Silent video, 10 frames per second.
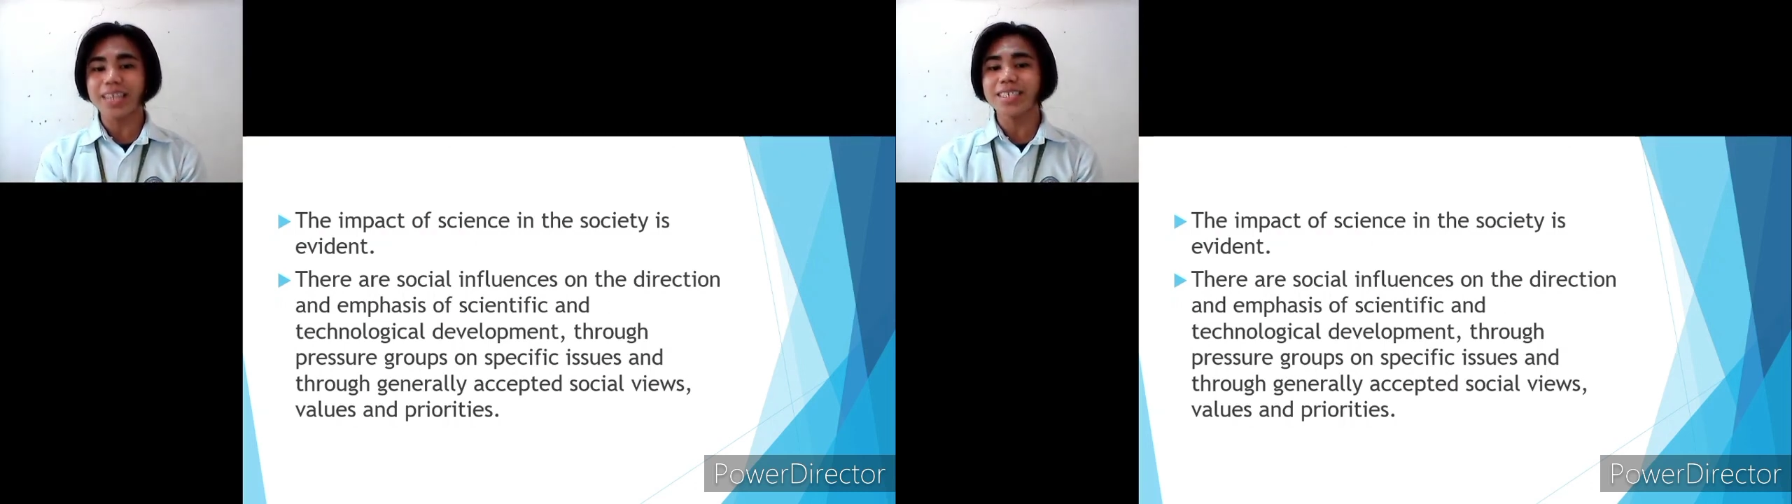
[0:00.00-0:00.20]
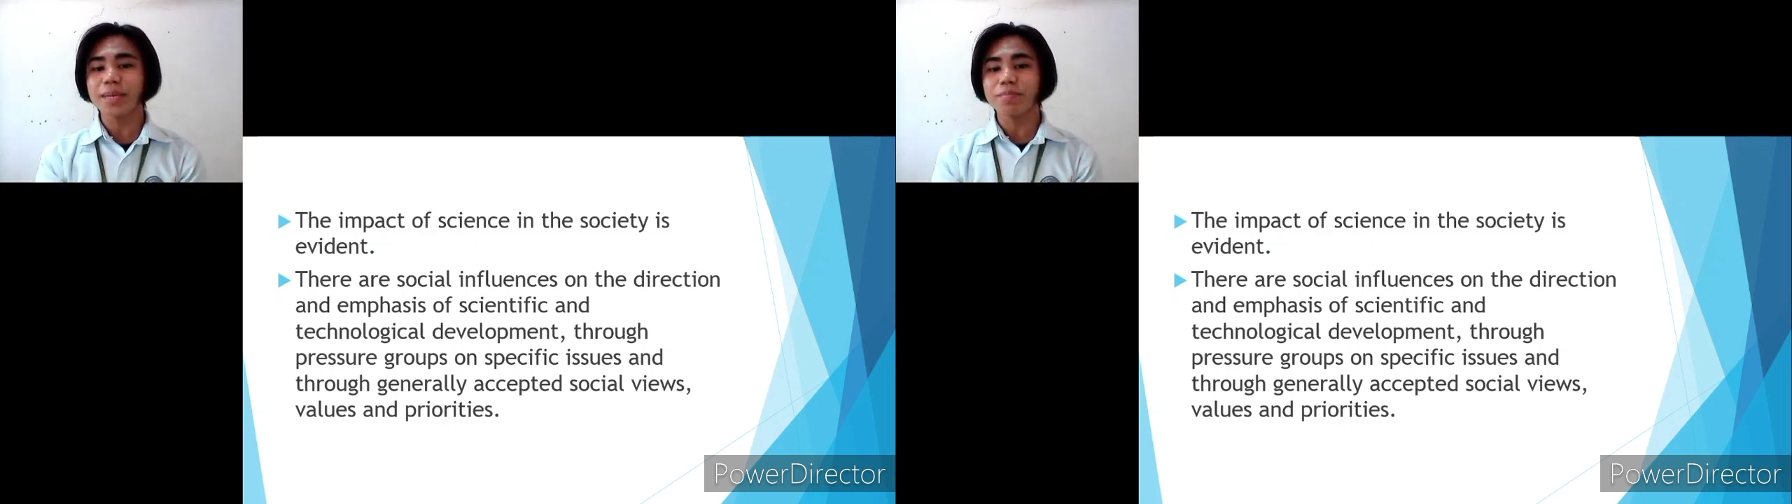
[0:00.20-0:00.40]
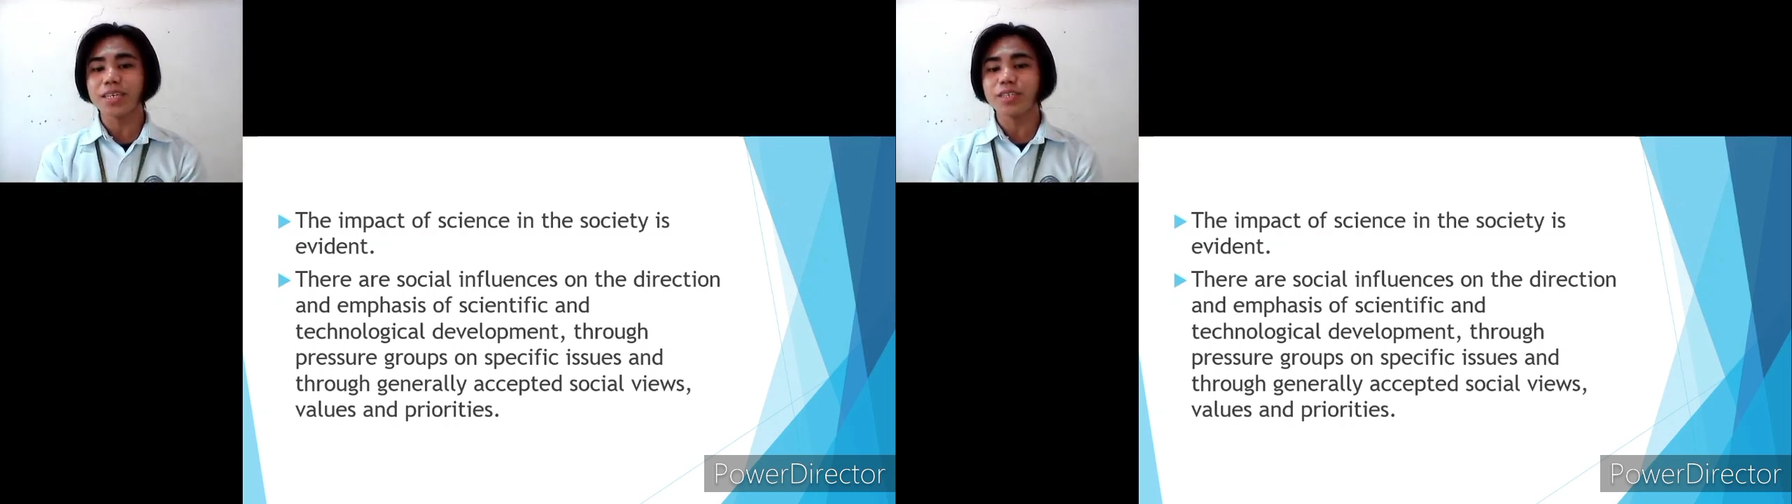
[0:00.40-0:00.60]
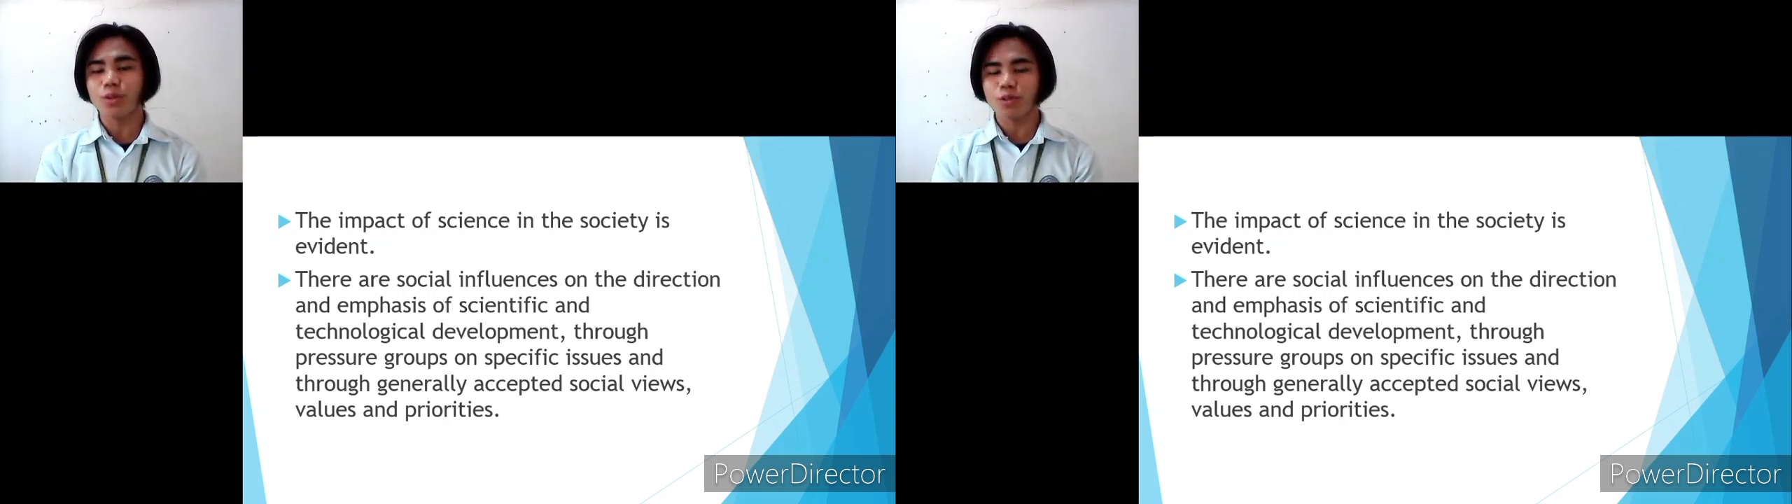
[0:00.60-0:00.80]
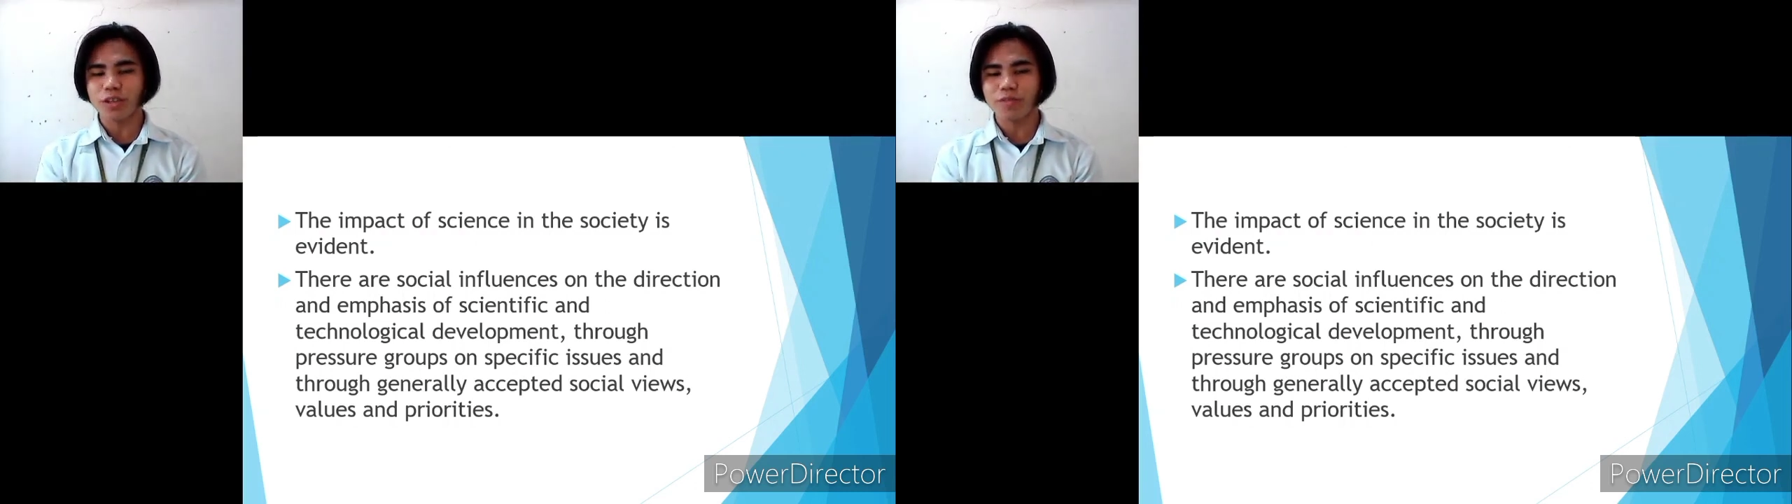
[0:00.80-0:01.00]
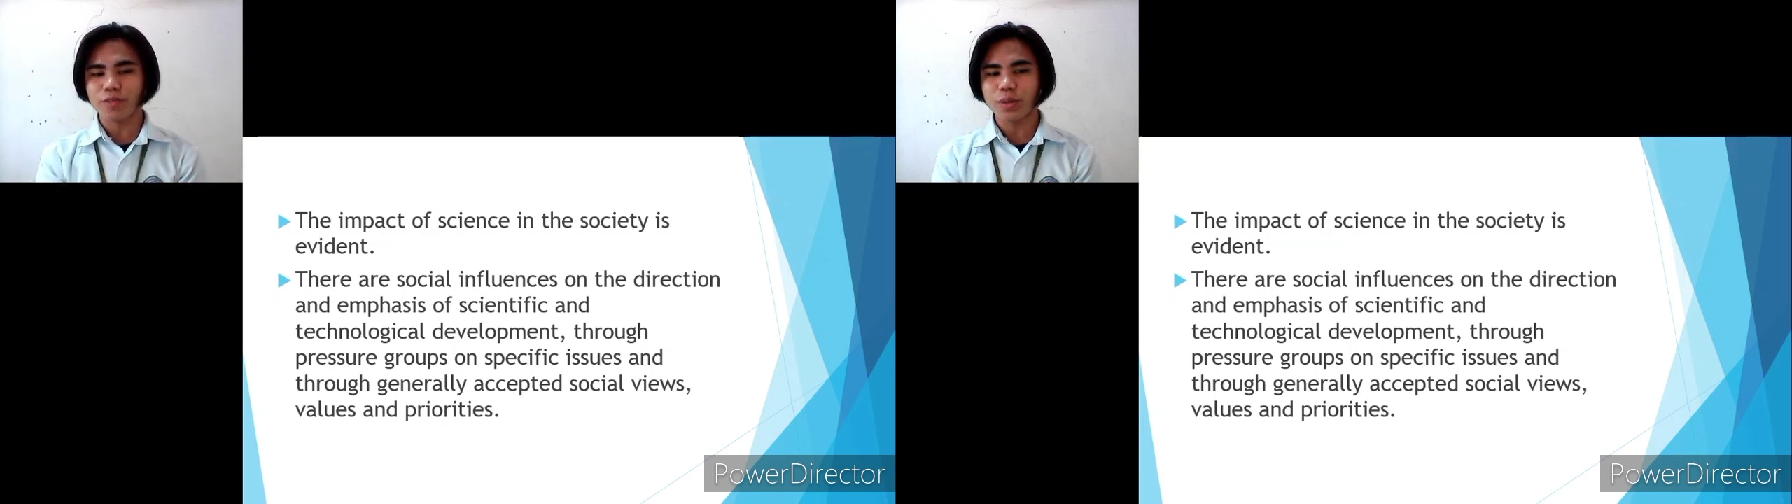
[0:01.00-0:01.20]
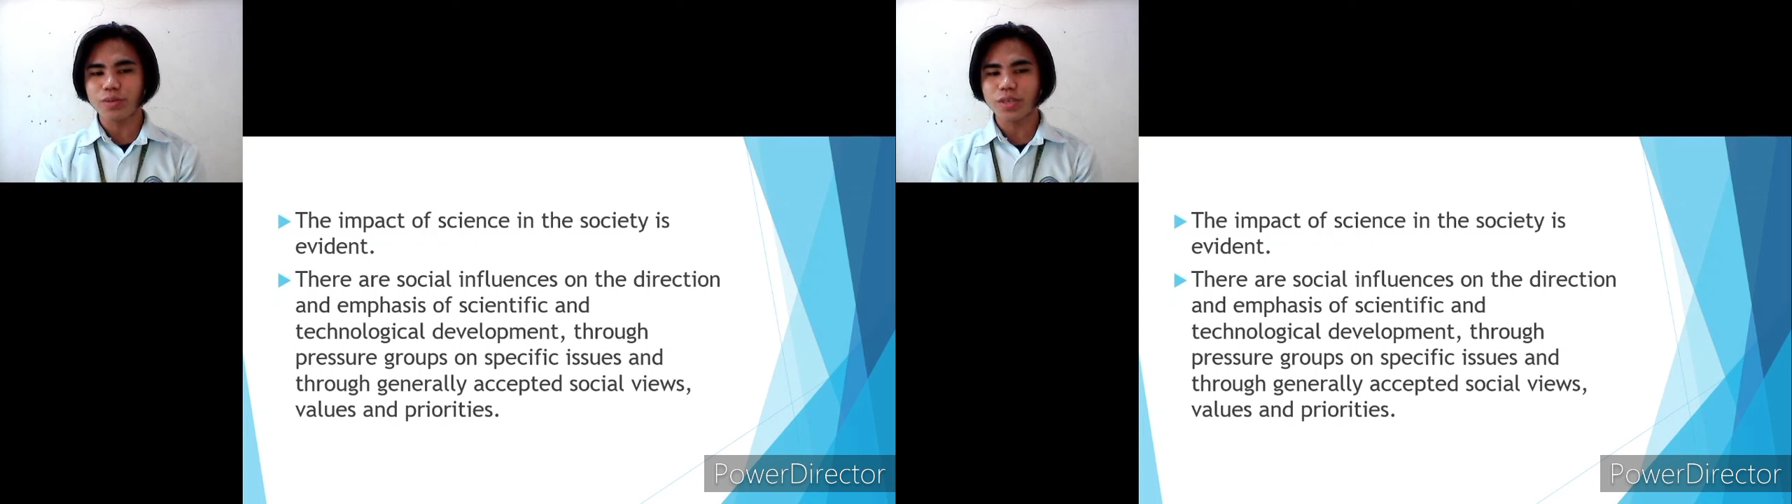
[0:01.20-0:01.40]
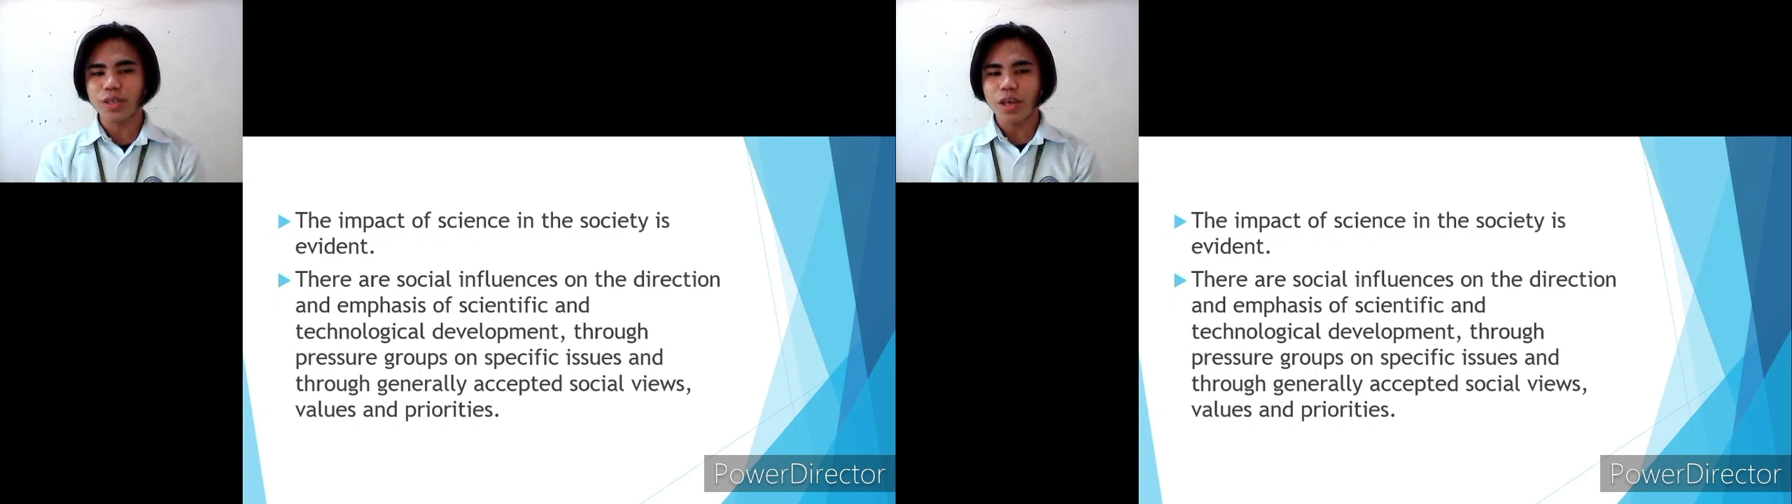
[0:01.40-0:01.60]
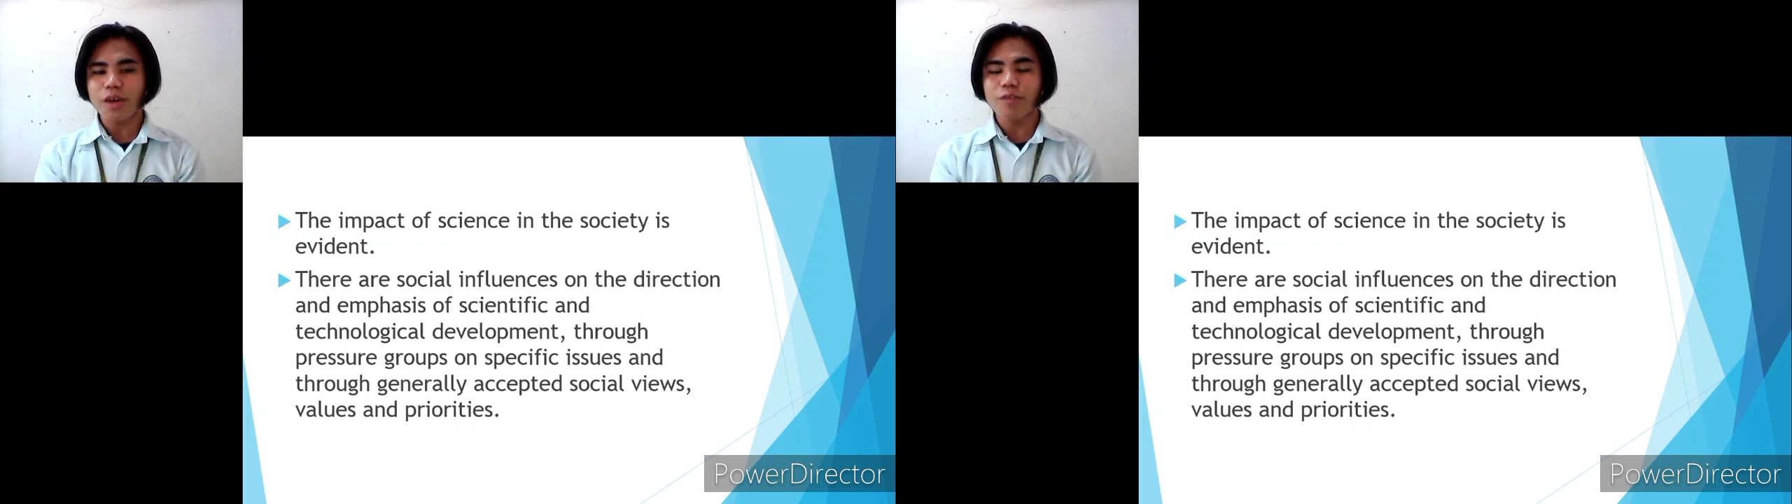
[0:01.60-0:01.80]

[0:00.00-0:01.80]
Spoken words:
accepted social views,